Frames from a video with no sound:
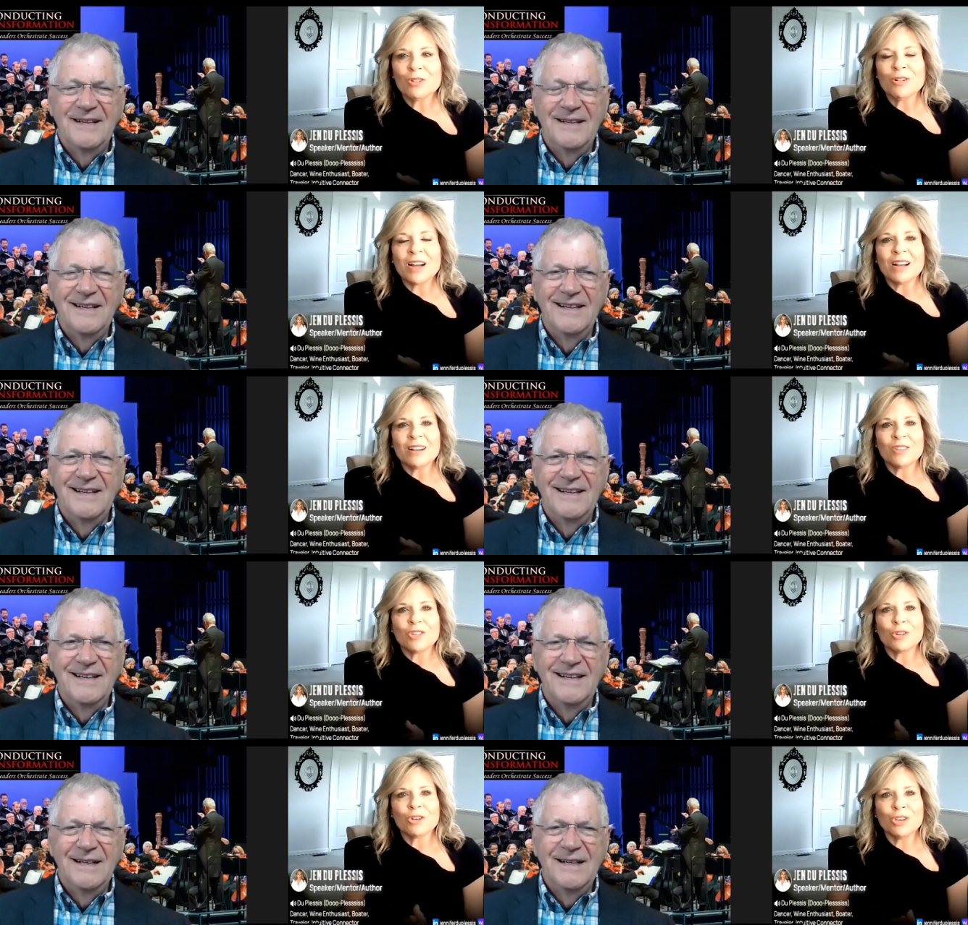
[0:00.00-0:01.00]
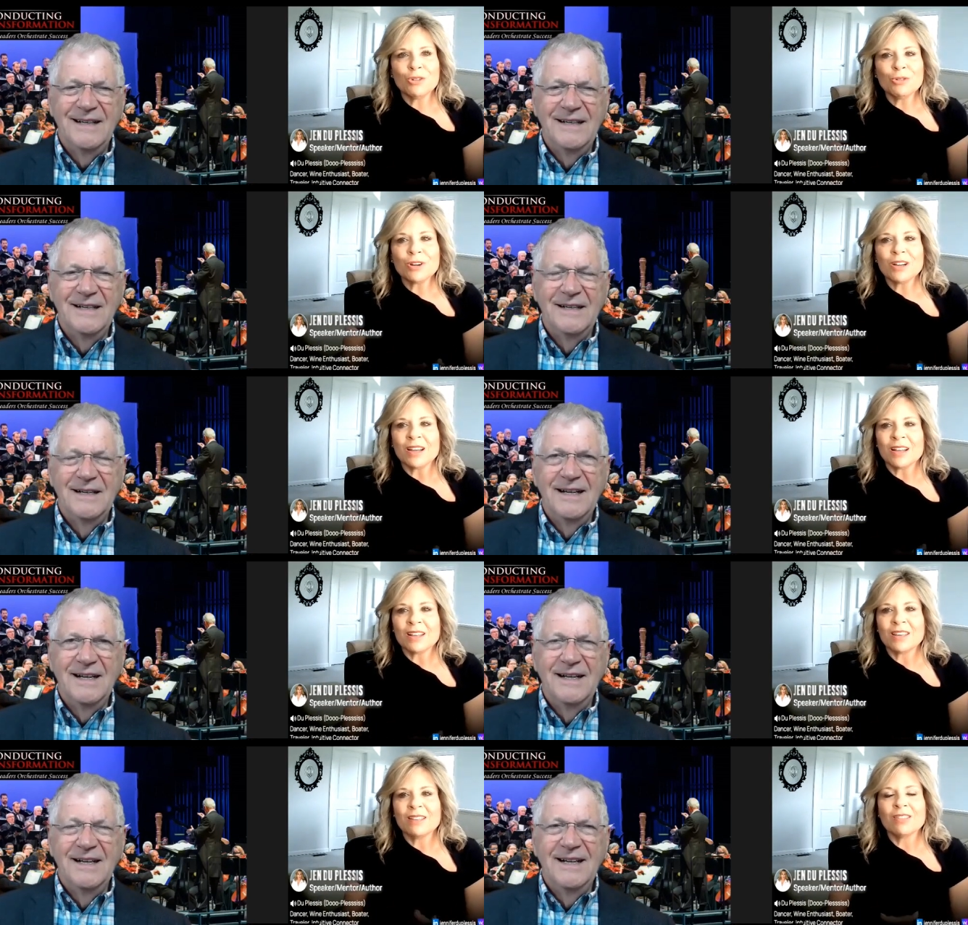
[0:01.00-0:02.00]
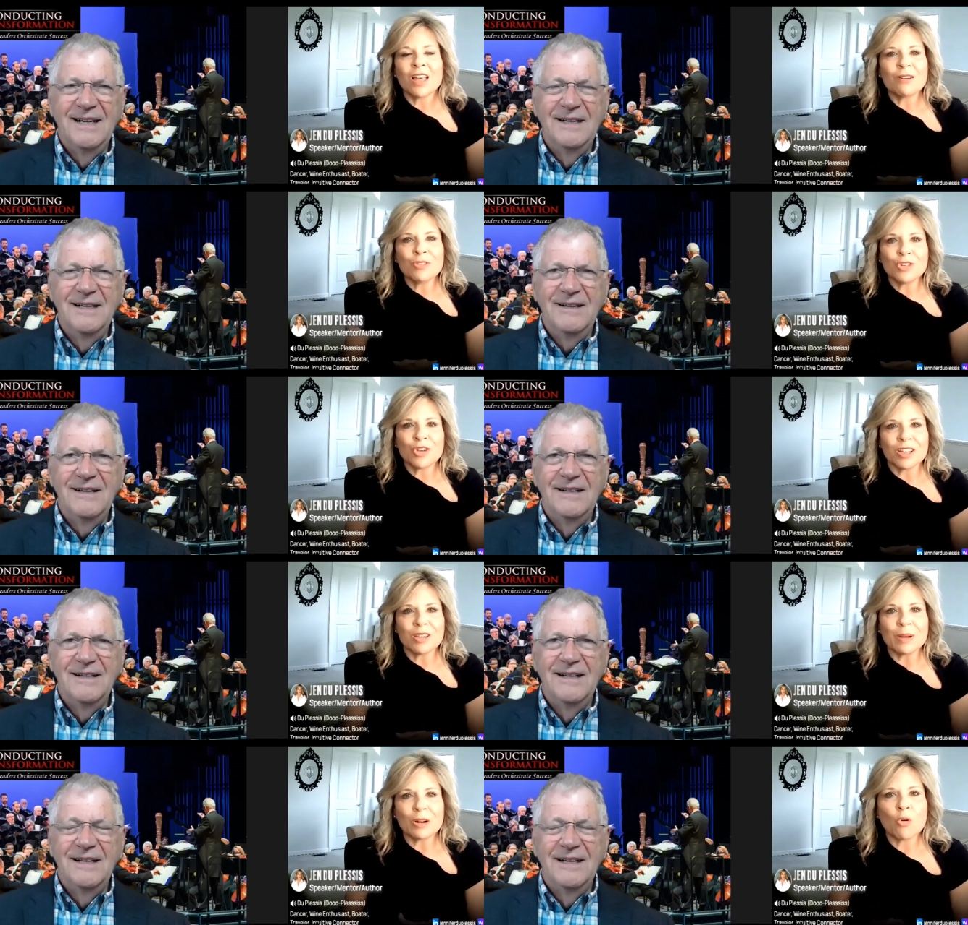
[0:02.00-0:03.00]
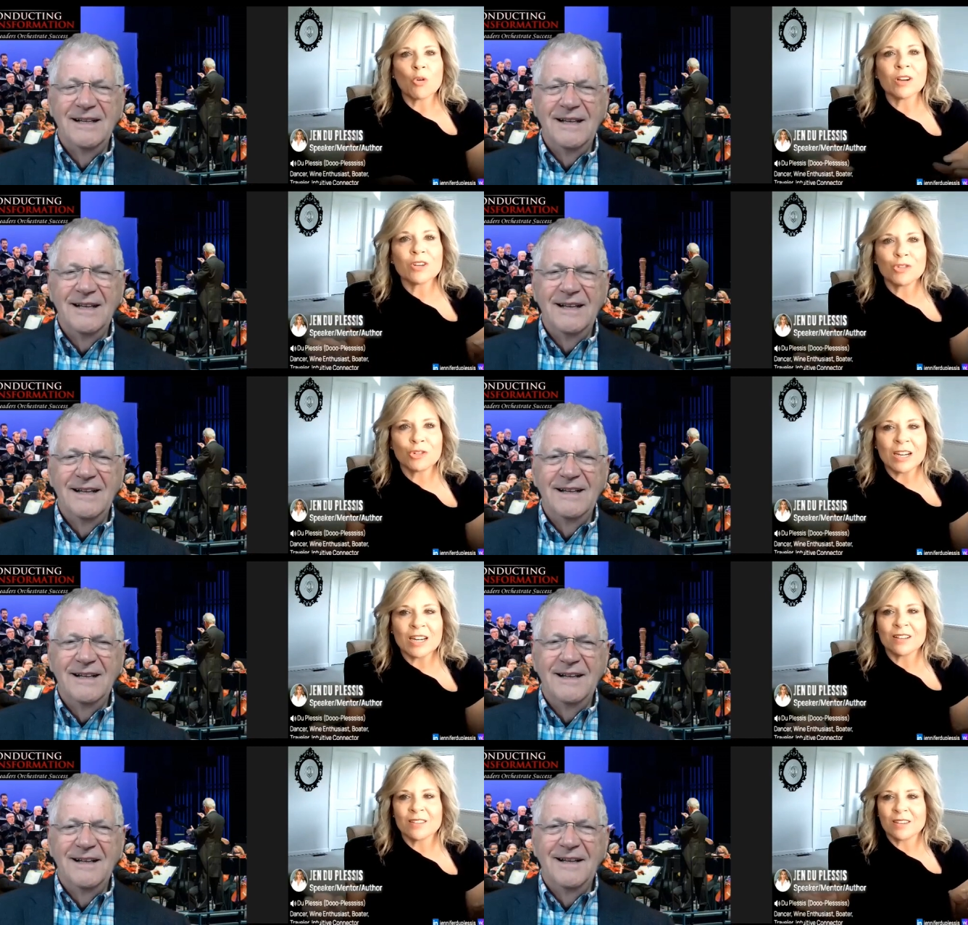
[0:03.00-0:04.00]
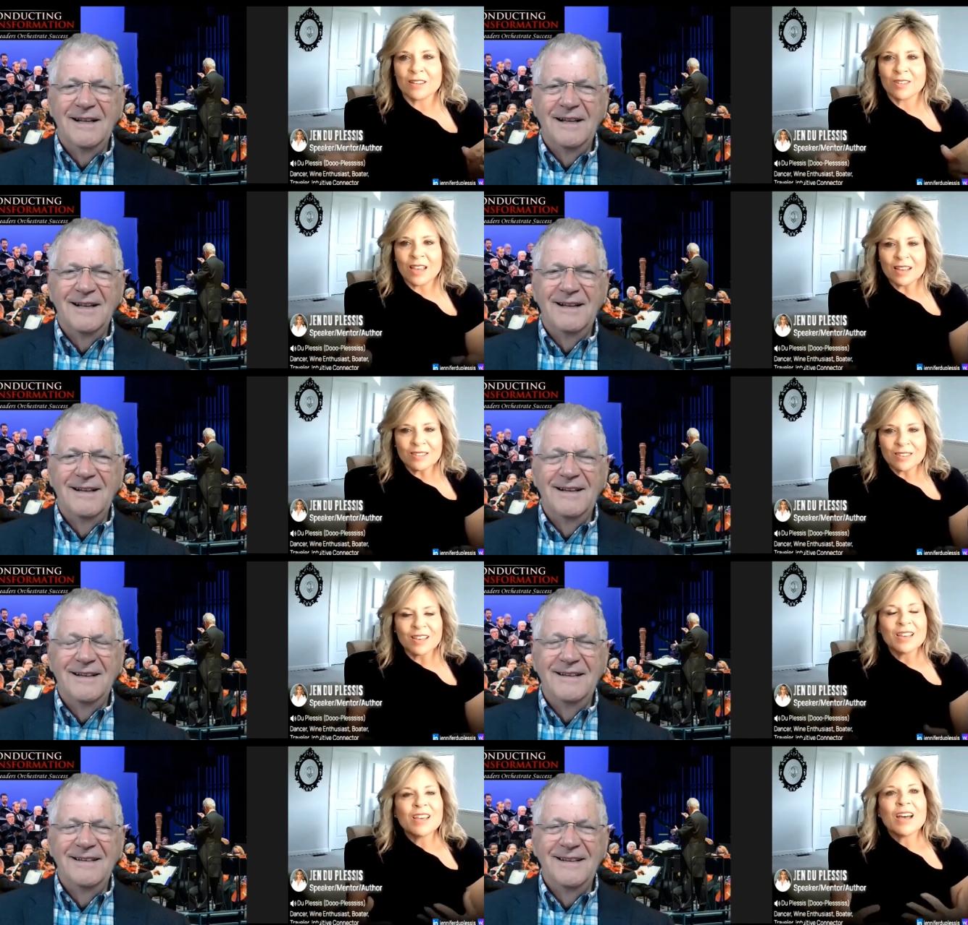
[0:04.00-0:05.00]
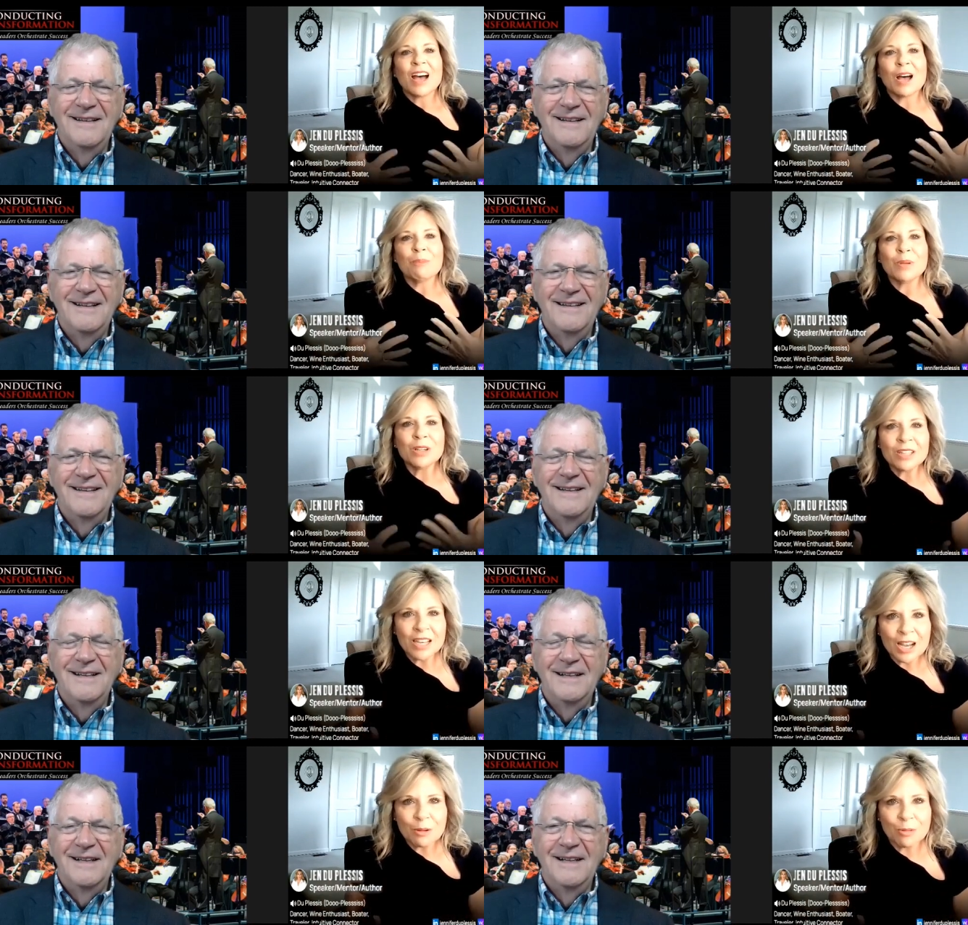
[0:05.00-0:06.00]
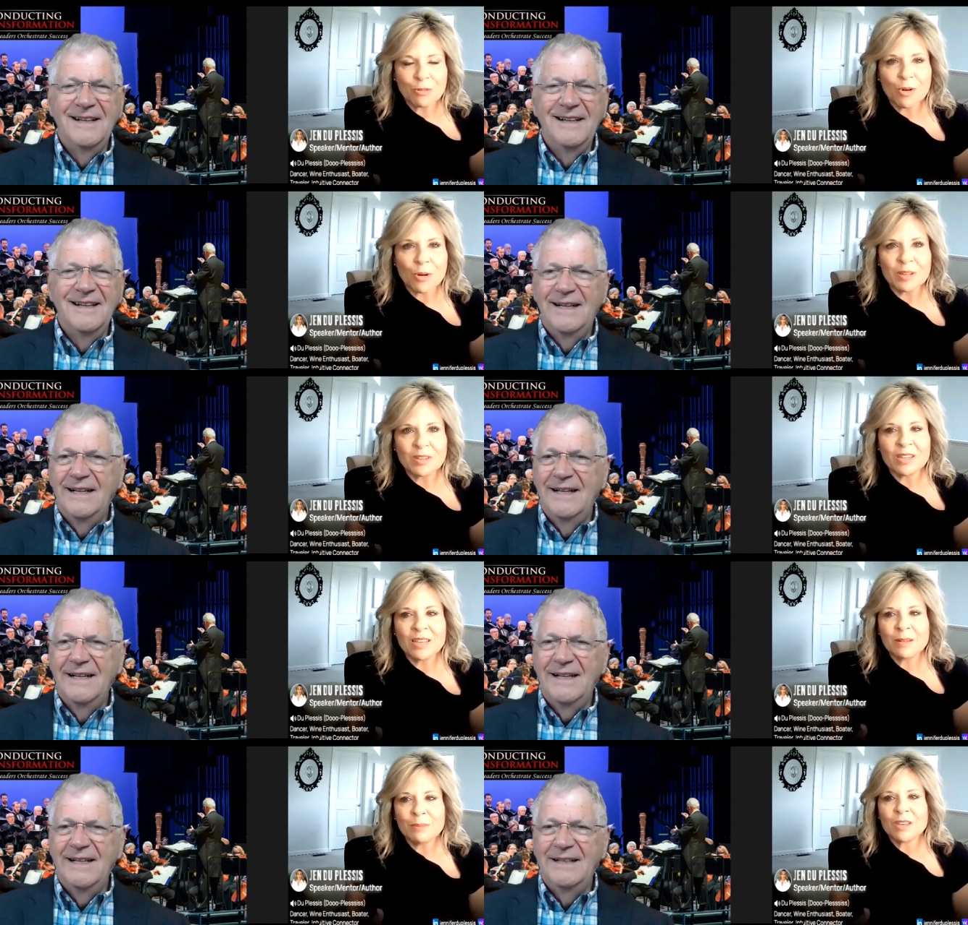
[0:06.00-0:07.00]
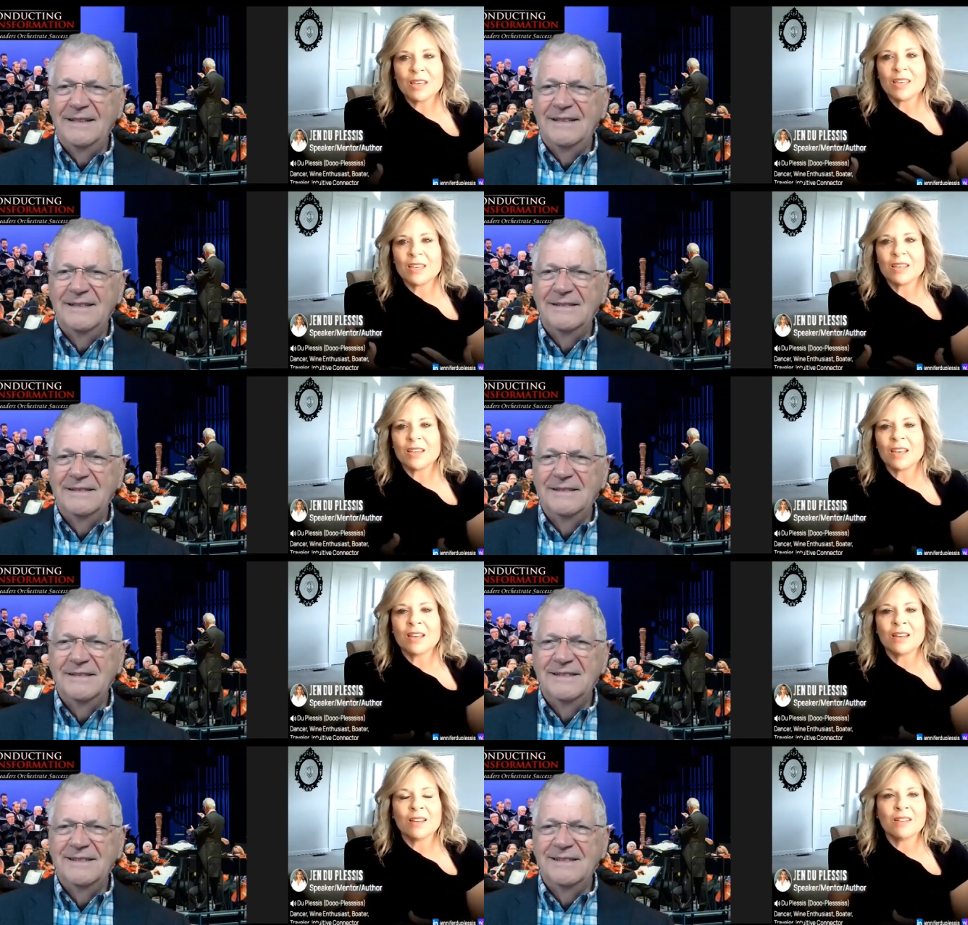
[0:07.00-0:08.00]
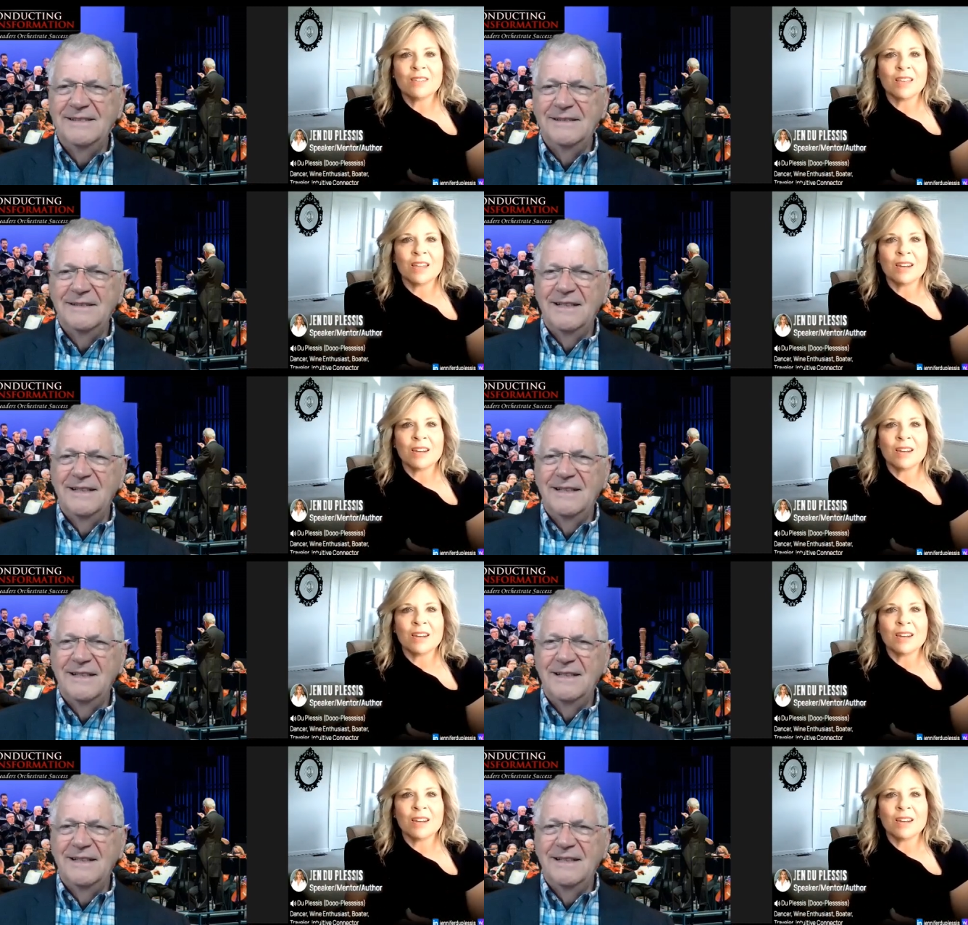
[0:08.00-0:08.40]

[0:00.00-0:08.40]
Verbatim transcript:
Speaker 1: you. Uh, so Hugh, uh, he loves talking about orchestrating success, uh, building high performance teams. He is